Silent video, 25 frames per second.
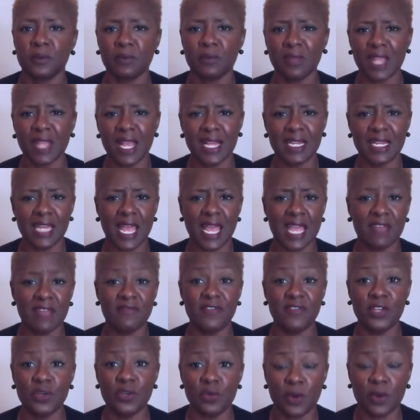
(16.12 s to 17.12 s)
And a
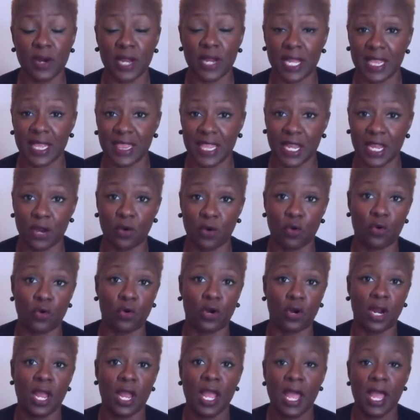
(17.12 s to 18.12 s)
viewer in there,
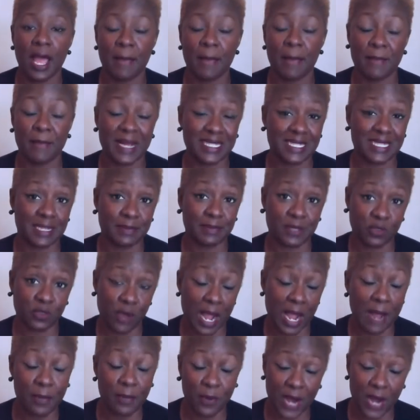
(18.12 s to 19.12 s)
or my
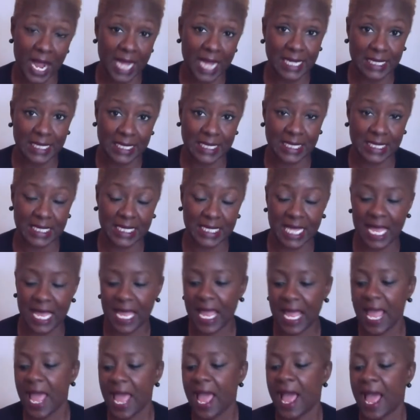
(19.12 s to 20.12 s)
subscriber, I should
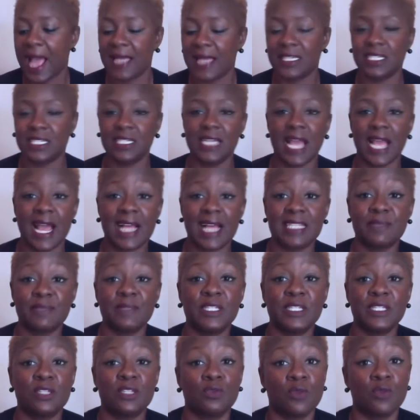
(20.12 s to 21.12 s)
say, actually asked
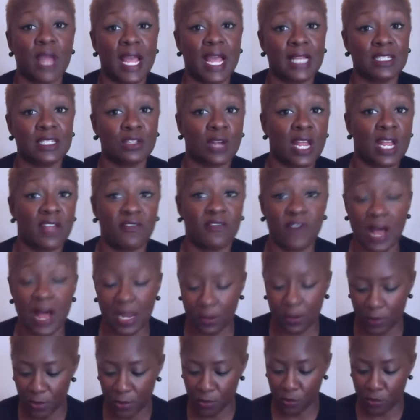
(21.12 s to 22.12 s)
me to answer a
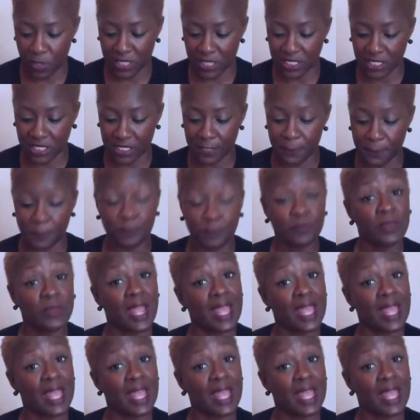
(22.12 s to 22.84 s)
follow up question.